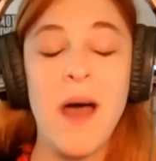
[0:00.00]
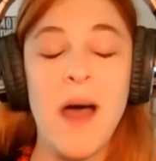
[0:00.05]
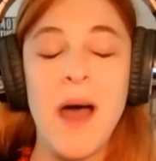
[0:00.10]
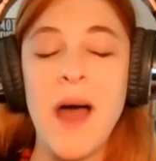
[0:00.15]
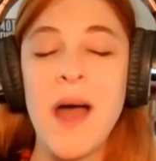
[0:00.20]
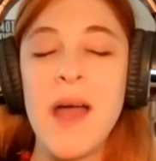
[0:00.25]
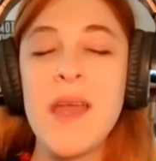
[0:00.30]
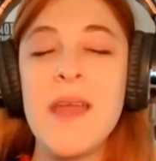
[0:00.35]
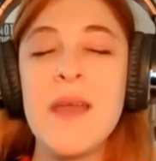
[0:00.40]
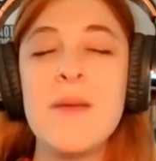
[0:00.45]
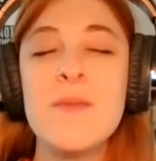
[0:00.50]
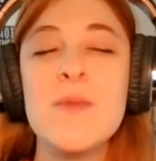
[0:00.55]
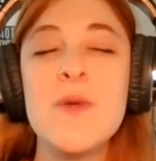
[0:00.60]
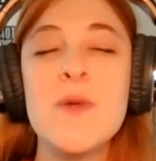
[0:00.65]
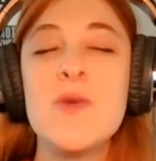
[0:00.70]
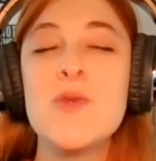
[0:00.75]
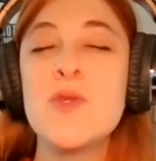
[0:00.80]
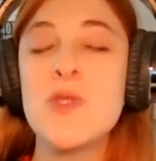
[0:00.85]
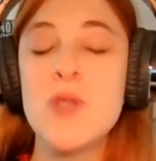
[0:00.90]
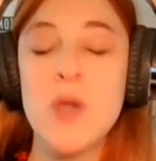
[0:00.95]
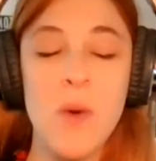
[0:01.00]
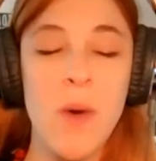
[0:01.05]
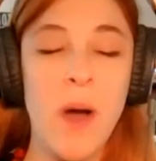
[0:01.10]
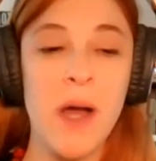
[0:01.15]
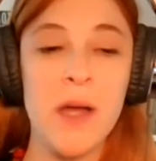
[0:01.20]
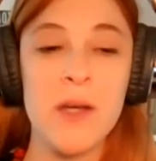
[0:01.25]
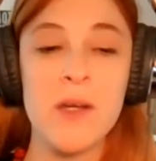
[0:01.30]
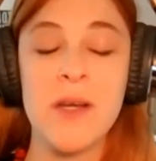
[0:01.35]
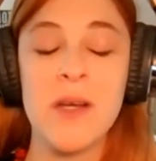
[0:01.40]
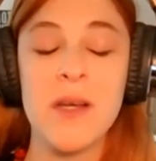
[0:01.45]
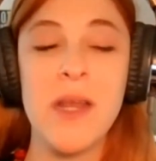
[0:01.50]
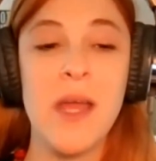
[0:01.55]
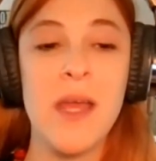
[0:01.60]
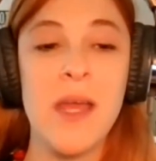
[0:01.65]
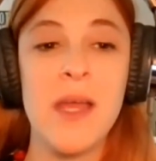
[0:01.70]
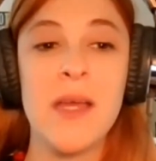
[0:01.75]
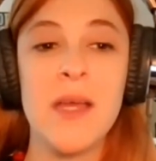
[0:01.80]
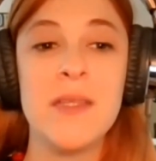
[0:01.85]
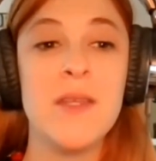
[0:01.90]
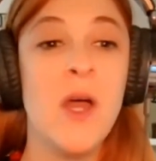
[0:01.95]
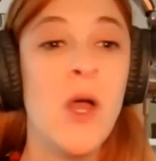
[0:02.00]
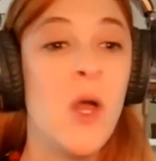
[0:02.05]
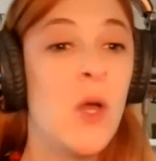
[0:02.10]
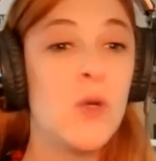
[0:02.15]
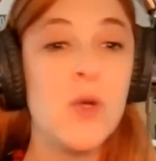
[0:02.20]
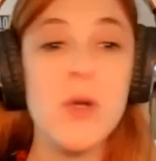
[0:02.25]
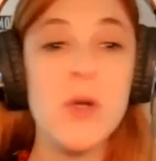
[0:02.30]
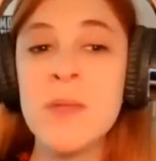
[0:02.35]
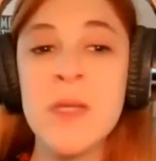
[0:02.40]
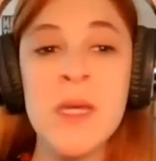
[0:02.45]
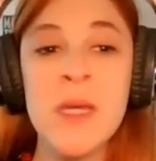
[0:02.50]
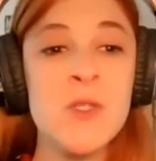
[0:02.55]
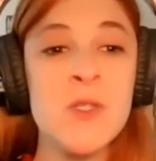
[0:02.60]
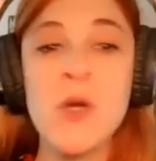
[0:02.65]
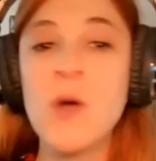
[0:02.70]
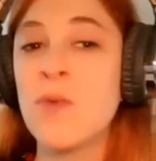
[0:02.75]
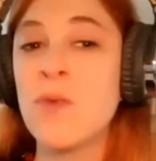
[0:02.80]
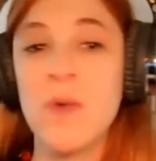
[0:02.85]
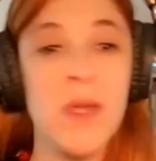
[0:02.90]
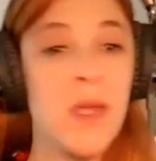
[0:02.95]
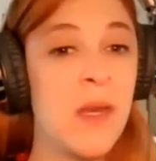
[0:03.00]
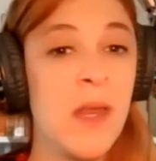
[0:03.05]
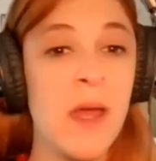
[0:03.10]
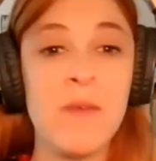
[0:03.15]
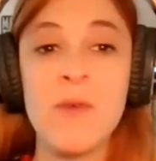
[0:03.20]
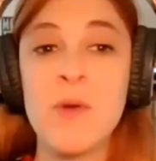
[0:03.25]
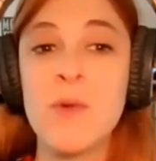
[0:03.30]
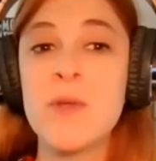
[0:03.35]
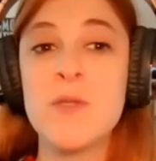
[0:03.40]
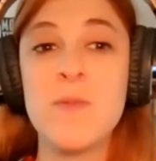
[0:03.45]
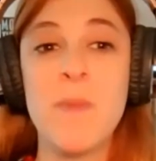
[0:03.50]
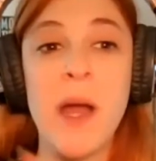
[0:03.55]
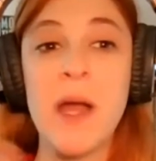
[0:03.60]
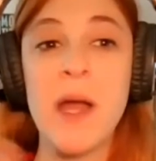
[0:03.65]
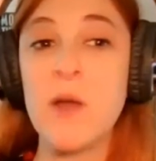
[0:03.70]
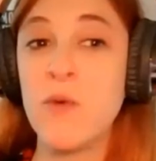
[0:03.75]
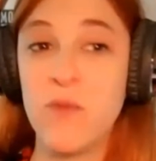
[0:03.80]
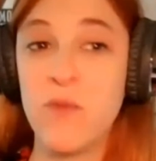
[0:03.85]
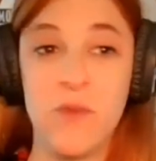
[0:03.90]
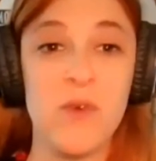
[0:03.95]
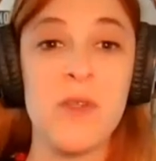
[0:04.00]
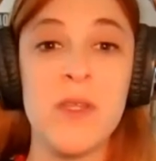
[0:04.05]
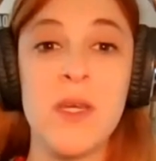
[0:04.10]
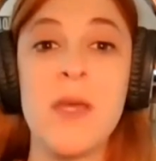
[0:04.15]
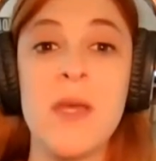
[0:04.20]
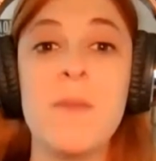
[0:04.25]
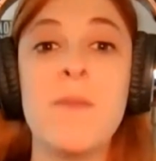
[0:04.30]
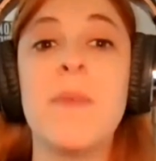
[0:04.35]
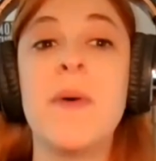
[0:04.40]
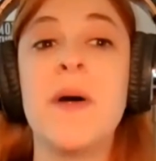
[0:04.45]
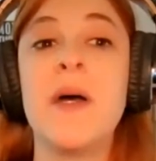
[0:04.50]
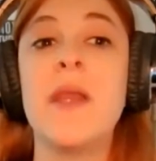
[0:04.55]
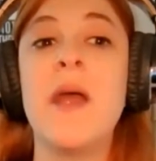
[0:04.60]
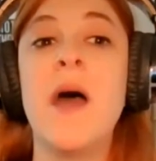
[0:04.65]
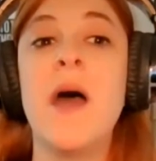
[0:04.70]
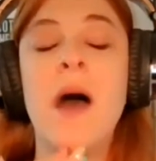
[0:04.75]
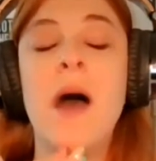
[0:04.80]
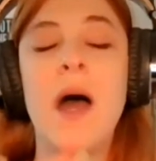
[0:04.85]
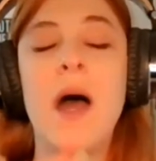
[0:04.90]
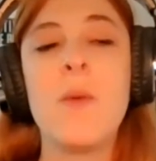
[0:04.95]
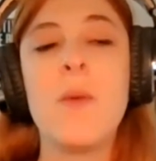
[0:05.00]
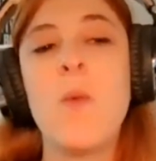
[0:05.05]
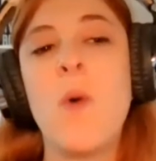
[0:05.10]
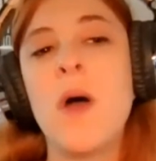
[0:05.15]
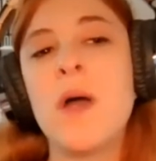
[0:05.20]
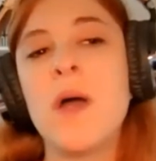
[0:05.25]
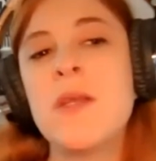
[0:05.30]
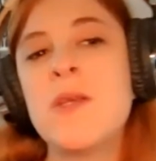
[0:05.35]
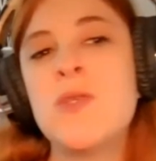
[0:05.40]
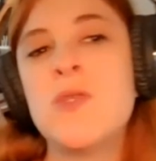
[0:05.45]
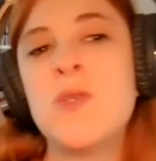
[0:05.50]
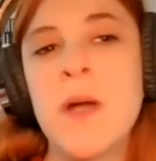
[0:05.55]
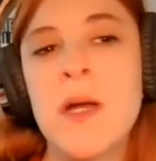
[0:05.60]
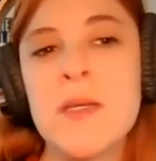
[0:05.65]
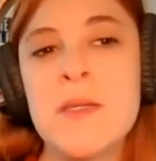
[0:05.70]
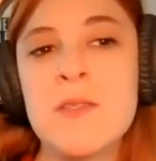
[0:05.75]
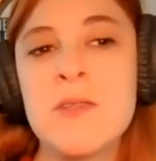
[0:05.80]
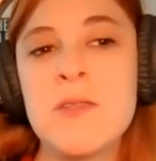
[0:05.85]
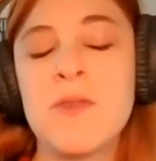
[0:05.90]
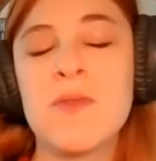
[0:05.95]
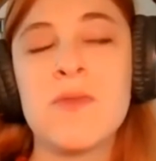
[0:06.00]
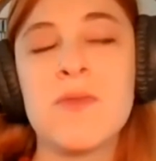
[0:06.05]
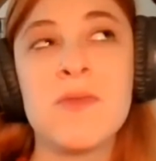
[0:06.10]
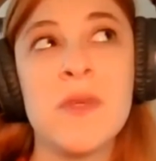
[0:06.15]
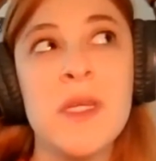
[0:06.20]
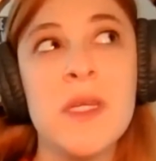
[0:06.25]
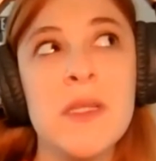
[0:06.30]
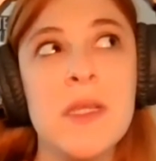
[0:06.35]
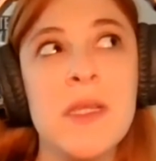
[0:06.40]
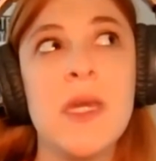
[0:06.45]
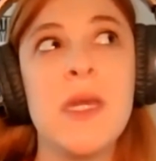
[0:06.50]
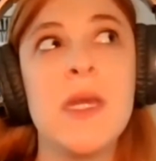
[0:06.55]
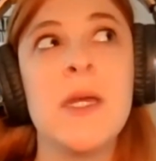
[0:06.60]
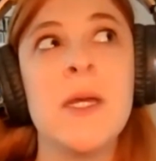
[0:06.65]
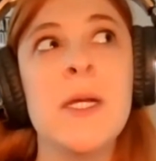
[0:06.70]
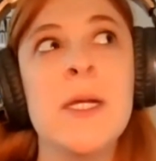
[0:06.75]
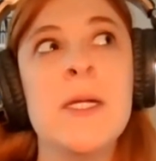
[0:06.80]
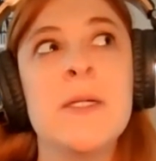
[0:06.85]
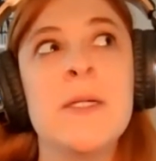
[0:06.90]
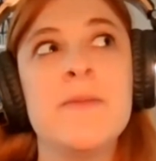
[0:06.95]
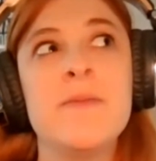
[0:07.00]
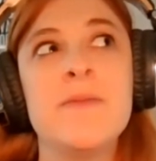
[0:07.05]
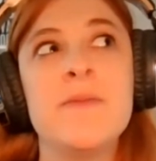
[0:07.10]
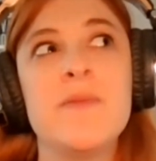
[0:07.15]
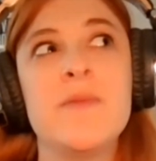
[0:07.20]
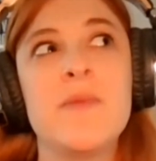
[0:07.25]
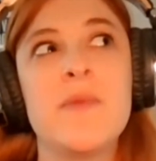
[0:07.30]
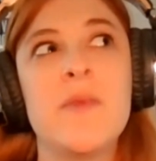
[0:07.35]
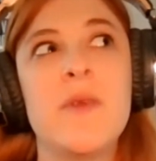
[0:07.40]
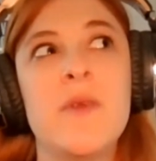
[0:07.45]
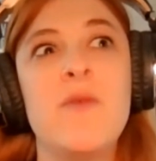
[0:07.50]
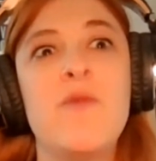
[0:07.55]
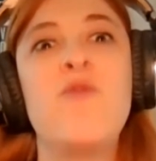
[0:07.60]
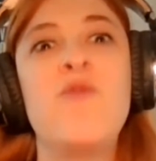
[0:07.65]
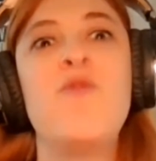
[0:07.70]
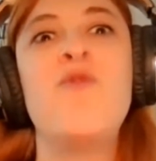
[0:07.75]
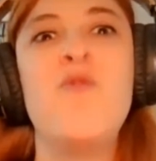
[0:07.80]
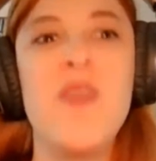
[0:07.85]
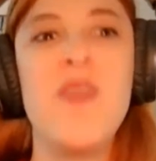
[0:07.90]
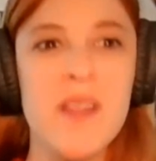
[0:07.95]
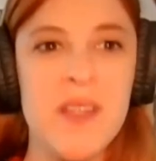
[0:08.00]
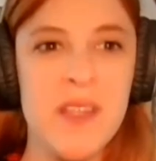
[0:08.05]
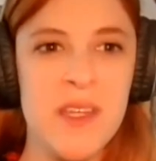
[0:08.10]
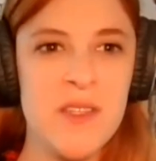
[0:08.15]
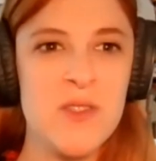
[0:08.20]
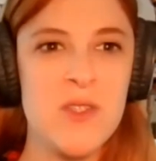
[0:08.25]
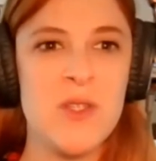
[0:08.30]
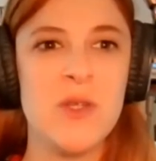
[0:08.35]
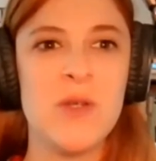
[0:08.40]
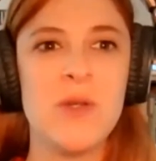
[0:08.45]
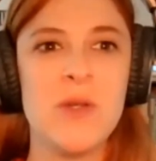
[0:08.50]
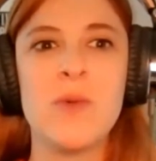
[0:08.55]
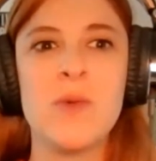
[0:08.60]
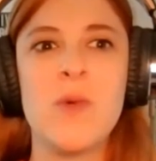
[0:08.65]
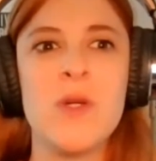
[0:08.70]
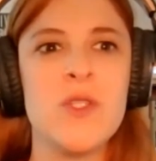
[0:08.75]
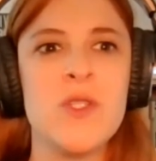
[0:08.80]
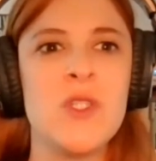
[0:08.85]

I am so honored, and normally I don't read everyone's bio fully, but I wanted you guys to really feel into what